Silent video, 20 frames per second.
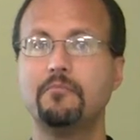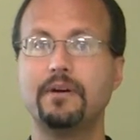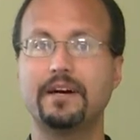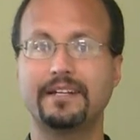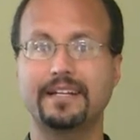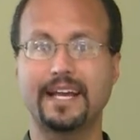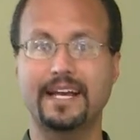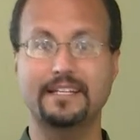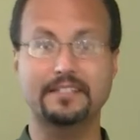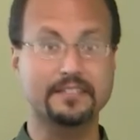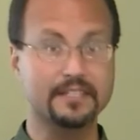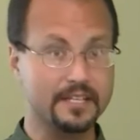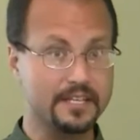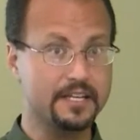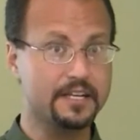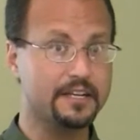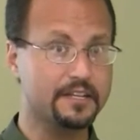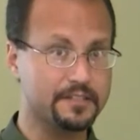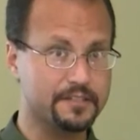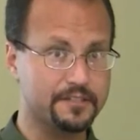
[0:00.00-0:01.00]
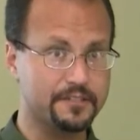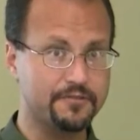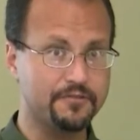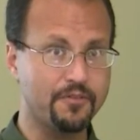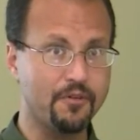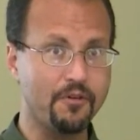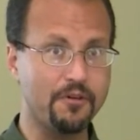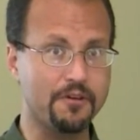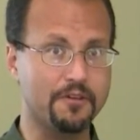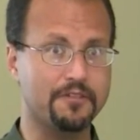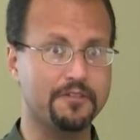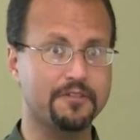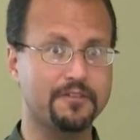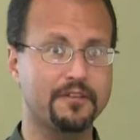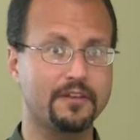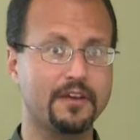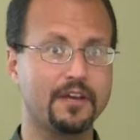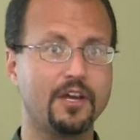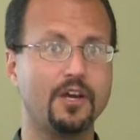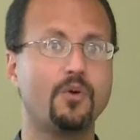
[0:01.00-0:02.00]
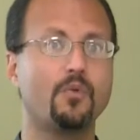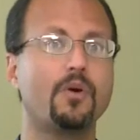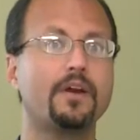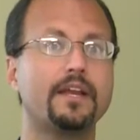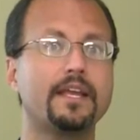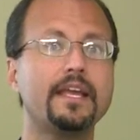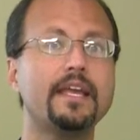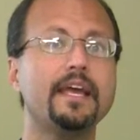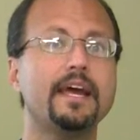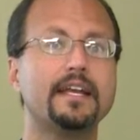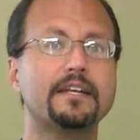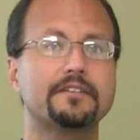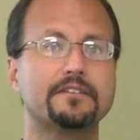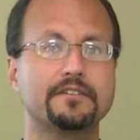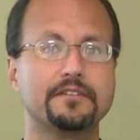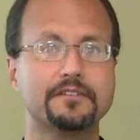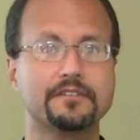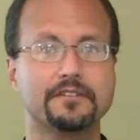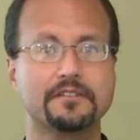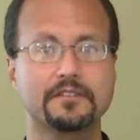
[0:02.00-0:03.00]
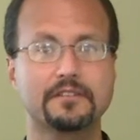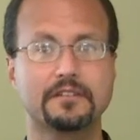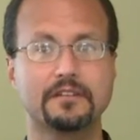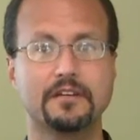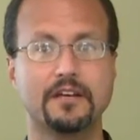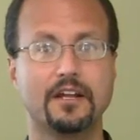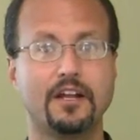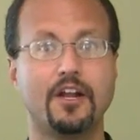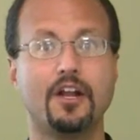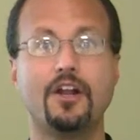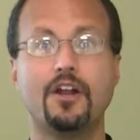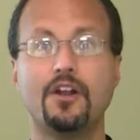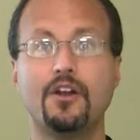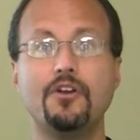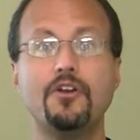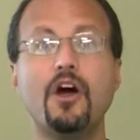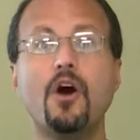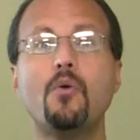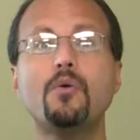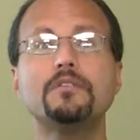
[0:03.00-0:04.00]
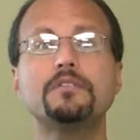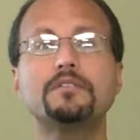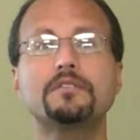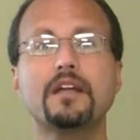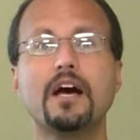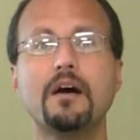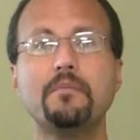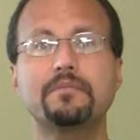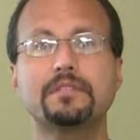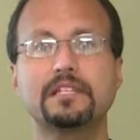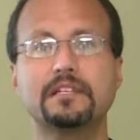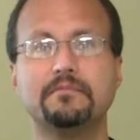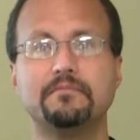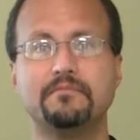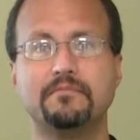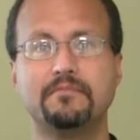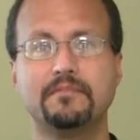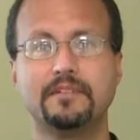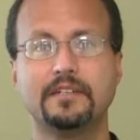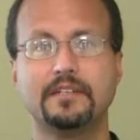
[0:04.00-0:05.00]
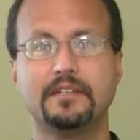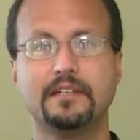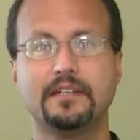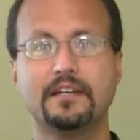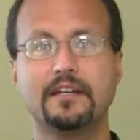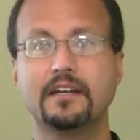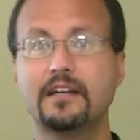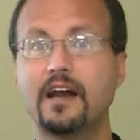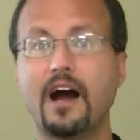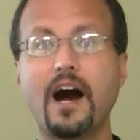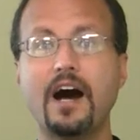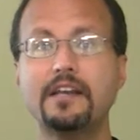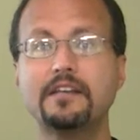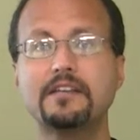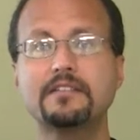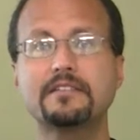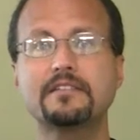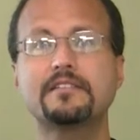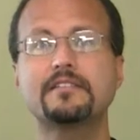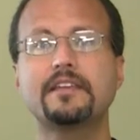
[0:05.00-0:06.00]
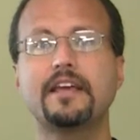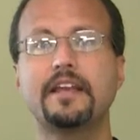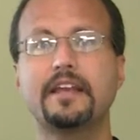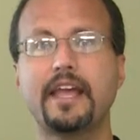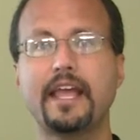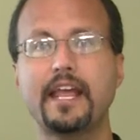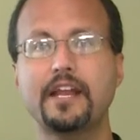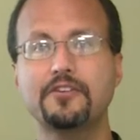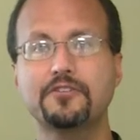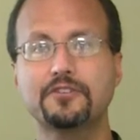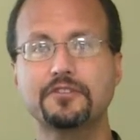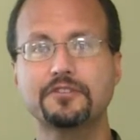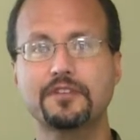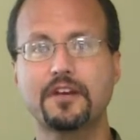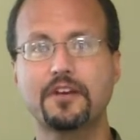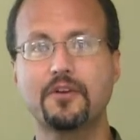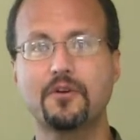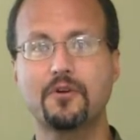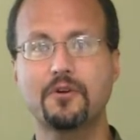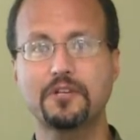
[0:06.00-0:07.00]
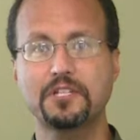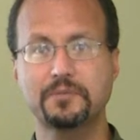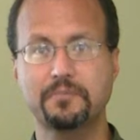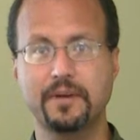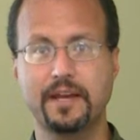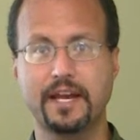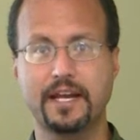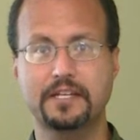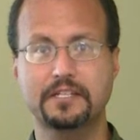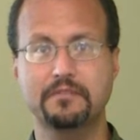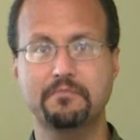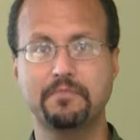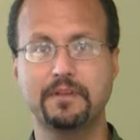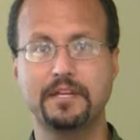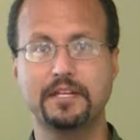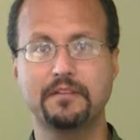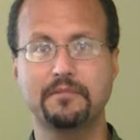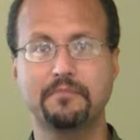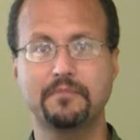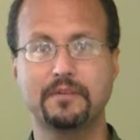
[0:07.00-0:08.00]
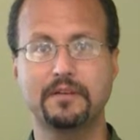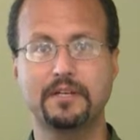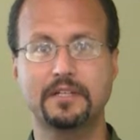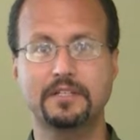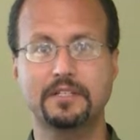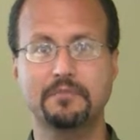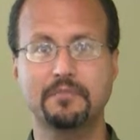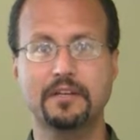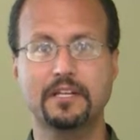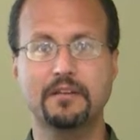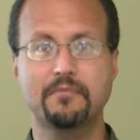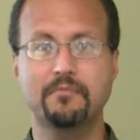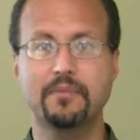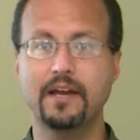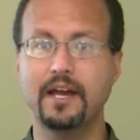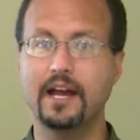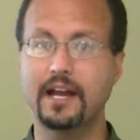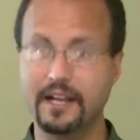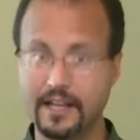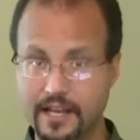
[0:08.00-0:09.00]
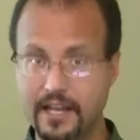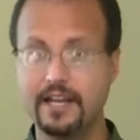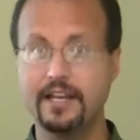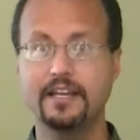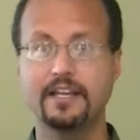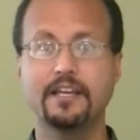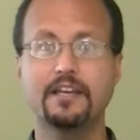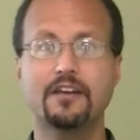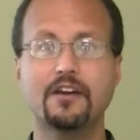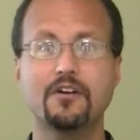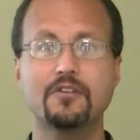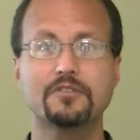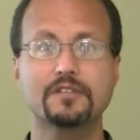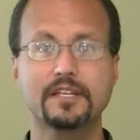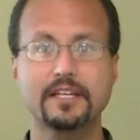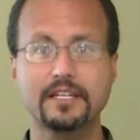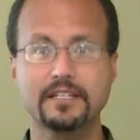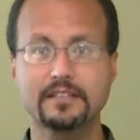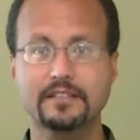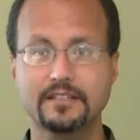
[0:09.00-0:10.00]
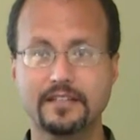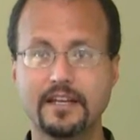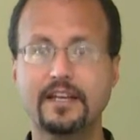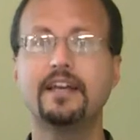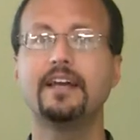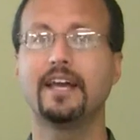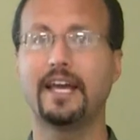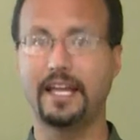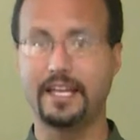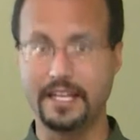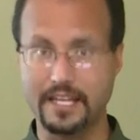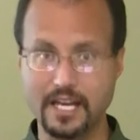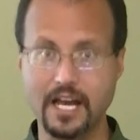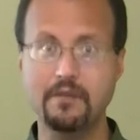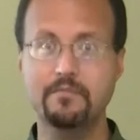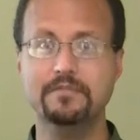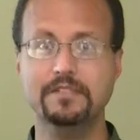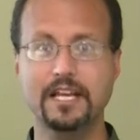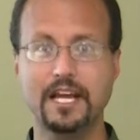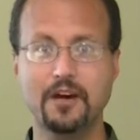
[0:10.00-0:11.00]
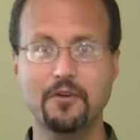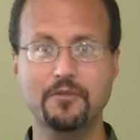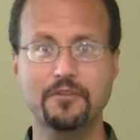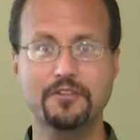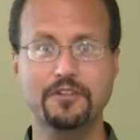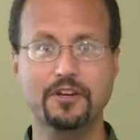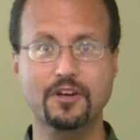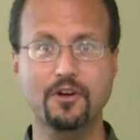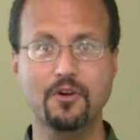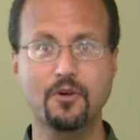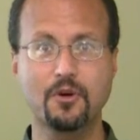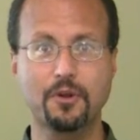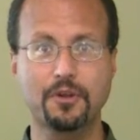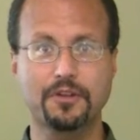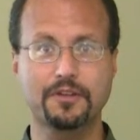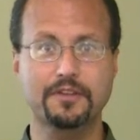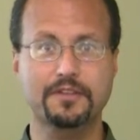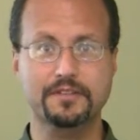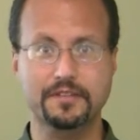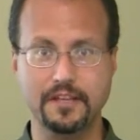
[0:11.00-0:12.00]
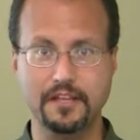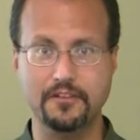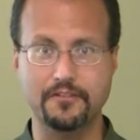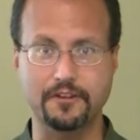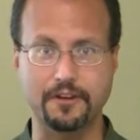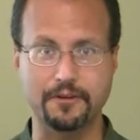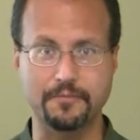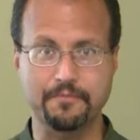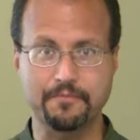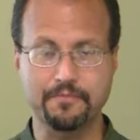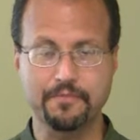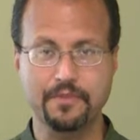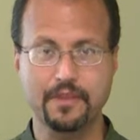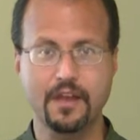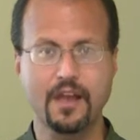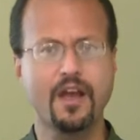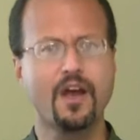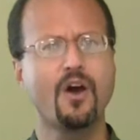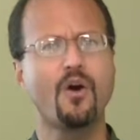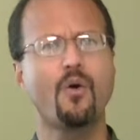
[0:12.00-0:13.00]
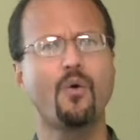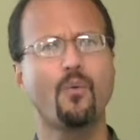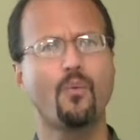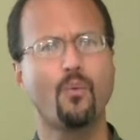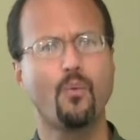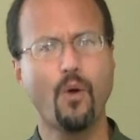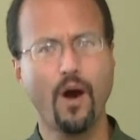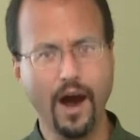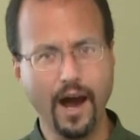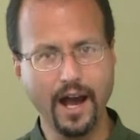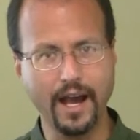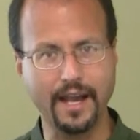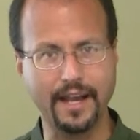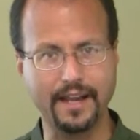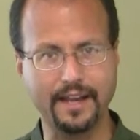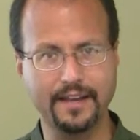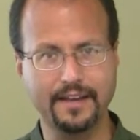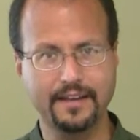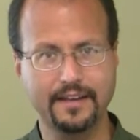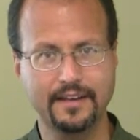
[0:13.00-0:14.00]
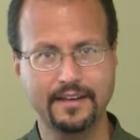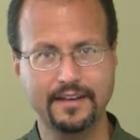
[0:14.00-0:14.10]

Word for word: But Antiochus IV, when he enters, no one stops him. God doesn't send angels on horseback to beat him back. He goes in, and he comes out with the gold and the silver. Why?